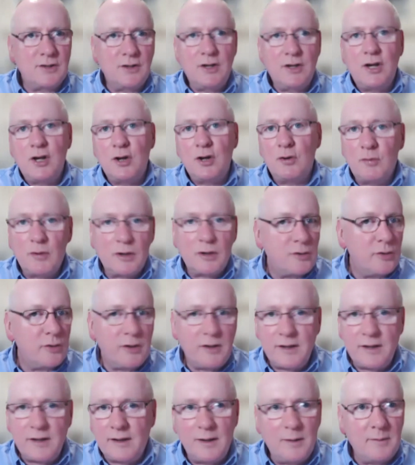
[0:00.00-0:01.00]
So you're
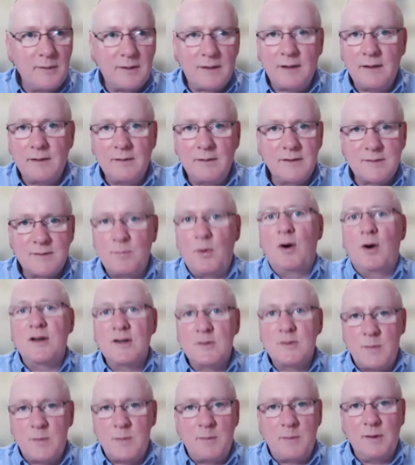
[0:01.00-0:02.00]
recruiting the
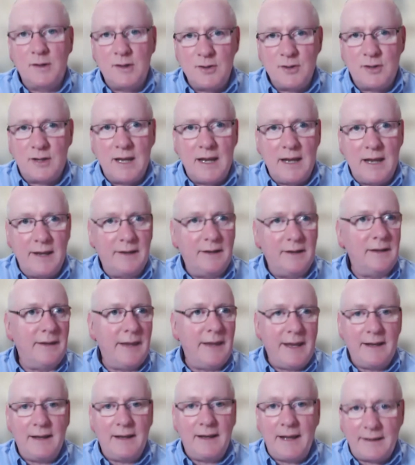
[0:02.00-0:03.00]
smartest people you can,
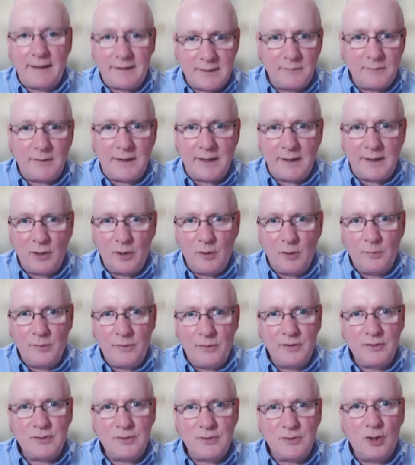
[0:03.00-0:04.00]
then let them get on
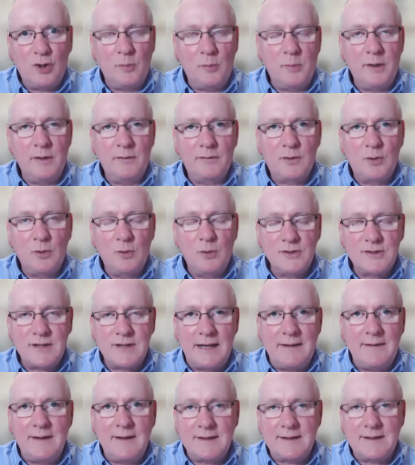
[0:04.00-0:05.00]
with the job. And of course,
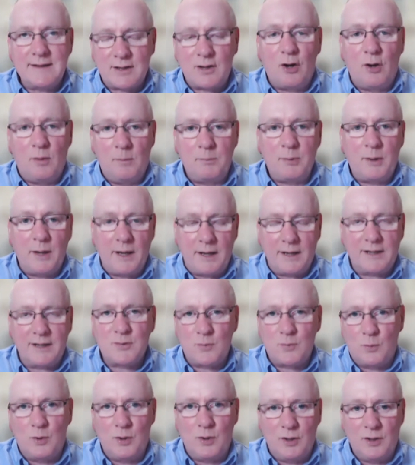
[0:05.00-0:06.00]
in this
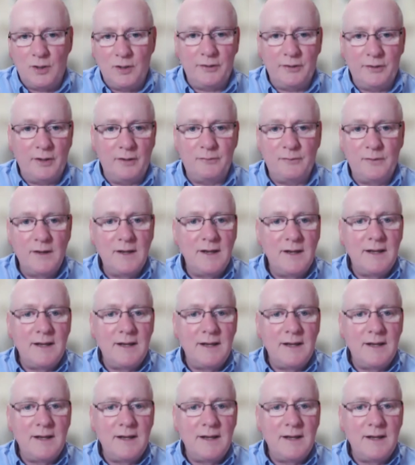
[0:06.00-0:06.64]
complex world of